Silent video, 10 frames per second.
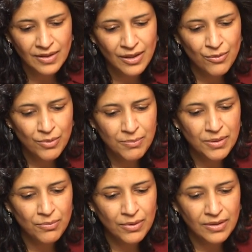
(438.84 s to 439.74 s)
it would be
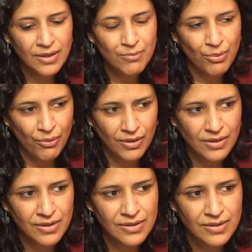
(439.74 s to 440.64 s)
really
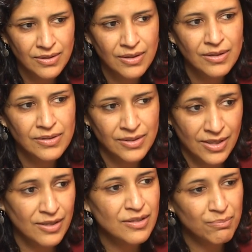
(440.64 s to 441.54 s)
important to
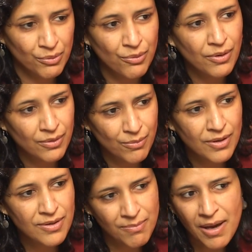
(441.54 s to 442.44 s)
explore. What
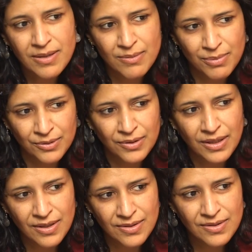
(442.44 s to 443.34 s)
are the
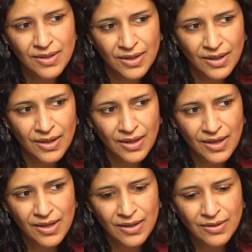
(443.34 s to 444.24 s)
possibilities?
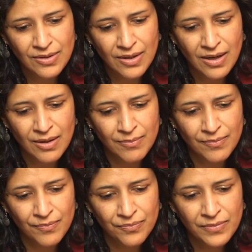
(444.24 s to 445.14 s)
And
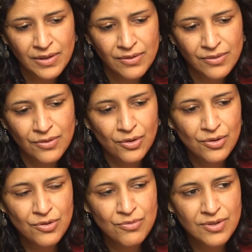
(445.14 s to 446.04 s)
the
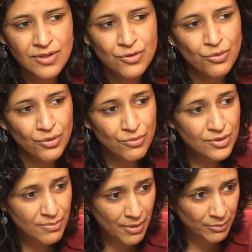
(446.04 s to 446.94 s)
good news is you're used
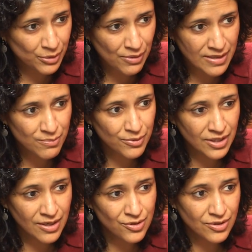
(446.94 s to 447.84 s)
to public
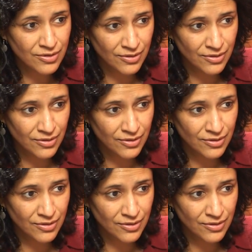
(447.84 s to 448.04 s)
transportation.